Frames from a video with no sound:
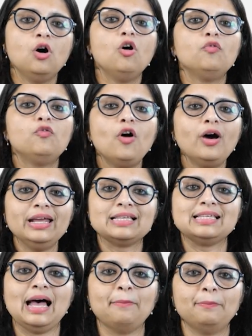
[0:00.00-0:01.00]
For
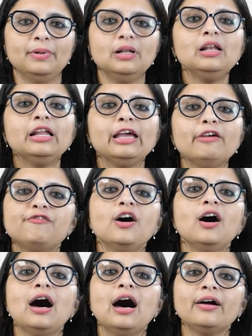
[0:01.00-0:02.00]
example, if
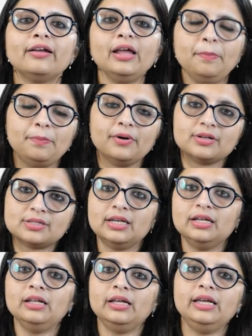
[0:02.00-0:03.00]
a hungry
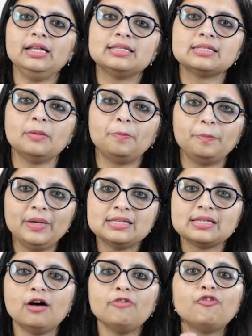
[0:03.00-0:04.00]
person eats a
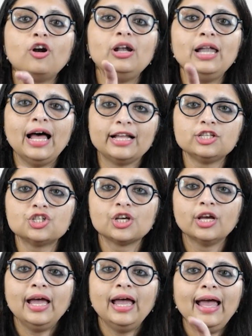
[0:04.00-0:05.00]
pizza for lunch
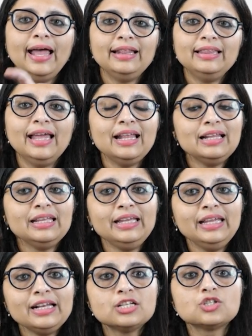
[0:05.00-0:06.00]
and then
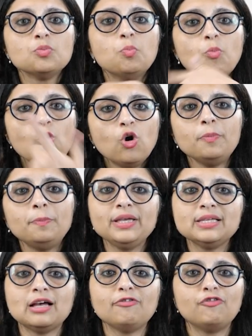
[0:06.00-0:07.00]
eats more
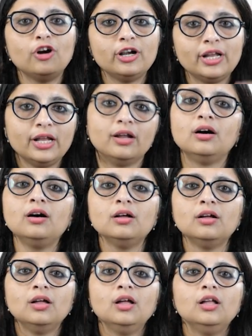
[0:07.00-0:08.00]
pizza for dinner,
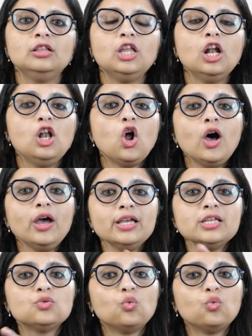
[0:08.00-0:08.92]
the law is